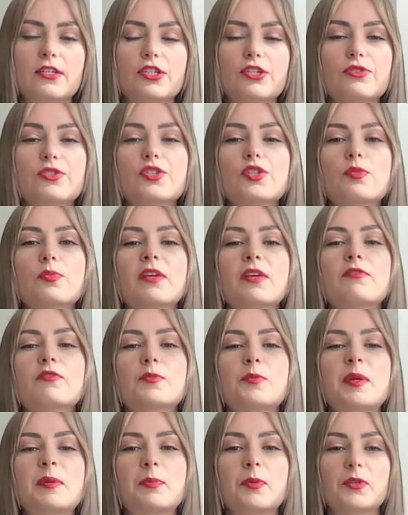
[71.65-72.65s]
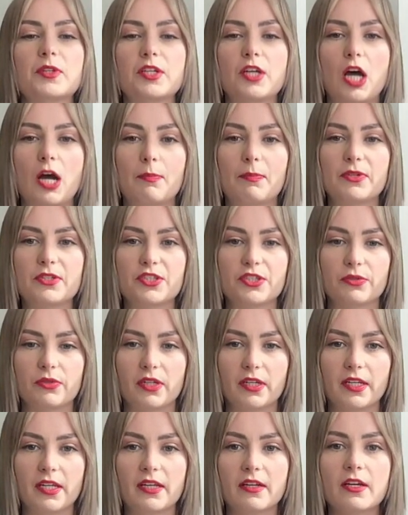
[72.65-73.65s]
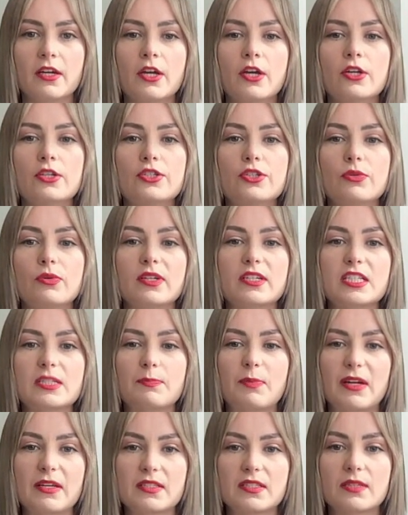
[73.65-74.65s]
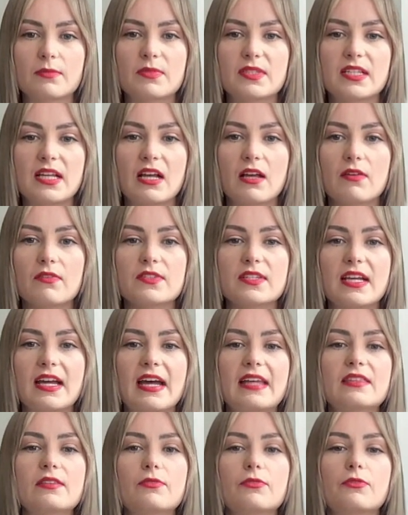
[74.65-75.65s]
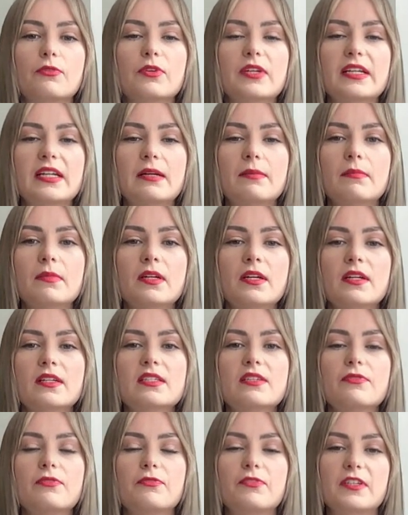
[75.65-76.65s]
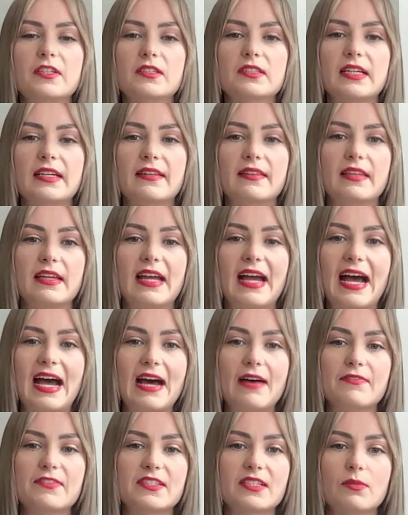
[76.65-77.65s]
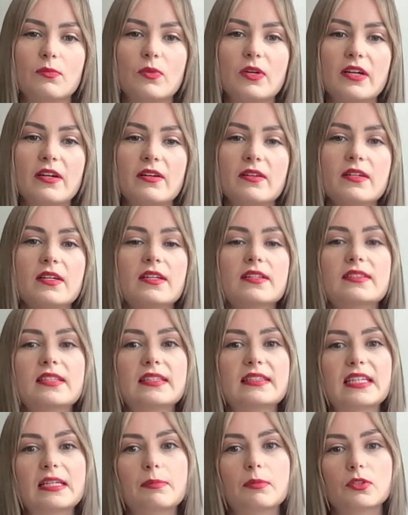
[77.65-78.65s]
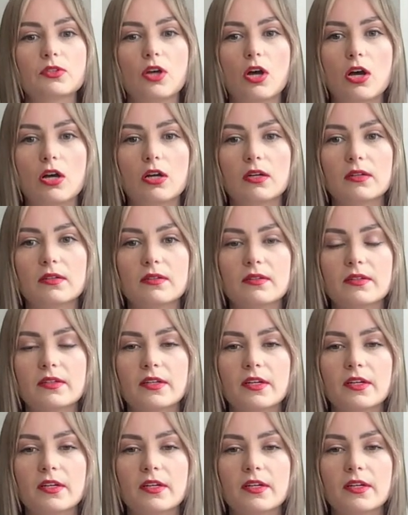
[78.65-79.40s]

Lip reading: YouTube gives people the opportunity to express themselves and the freedom to feel like they have somewhere that they belong.